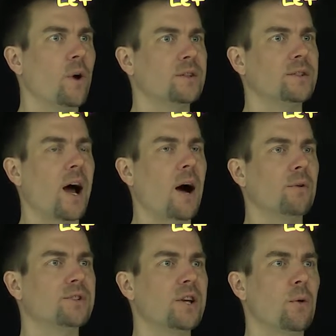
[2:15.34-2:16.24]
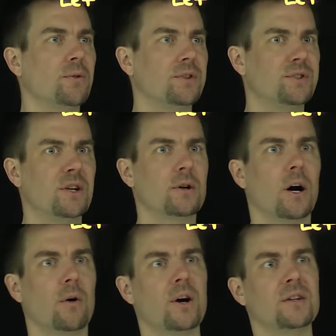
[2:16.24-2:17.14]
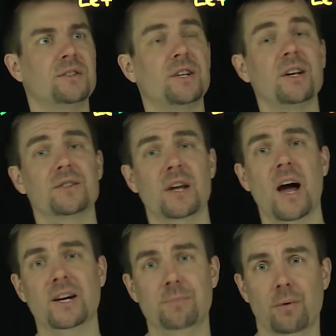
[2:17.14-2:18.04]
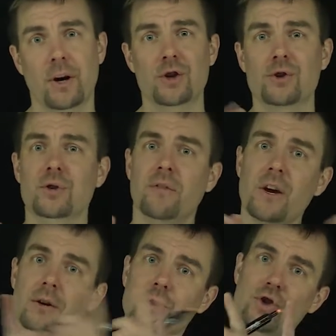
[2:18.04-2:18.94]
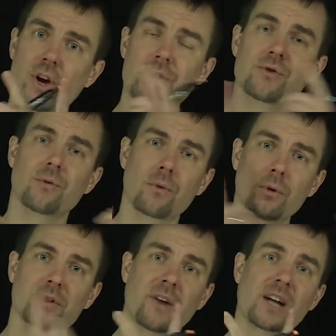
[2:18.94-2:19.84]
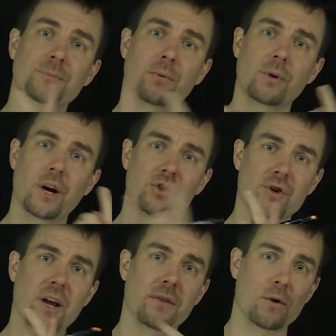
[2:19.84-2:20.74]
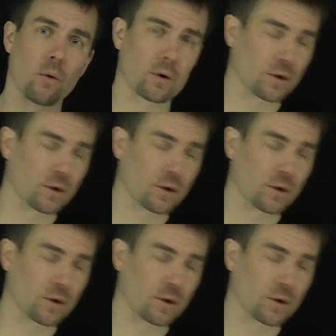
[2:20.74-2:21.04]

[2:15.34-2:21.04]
when tau is equal to 0, t is at expiration. So I've interchanged the roles of the expiration and the